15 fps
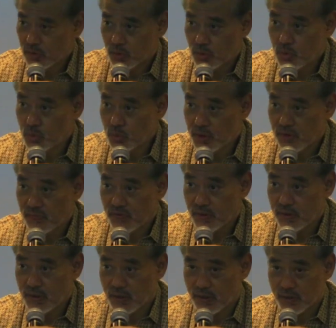to two
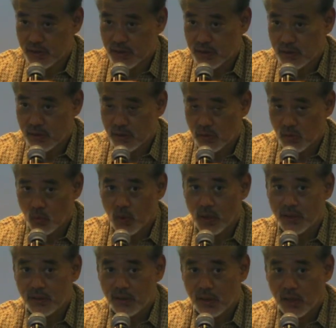different things.
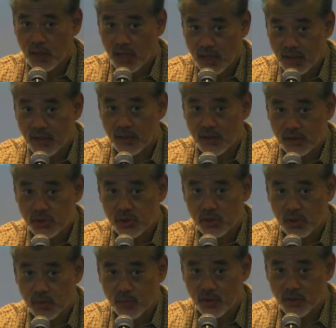One are agricultural
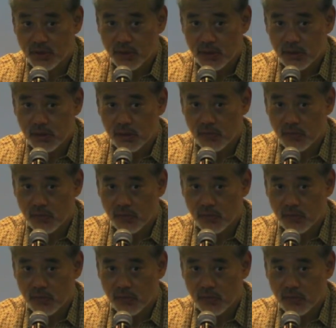commodities,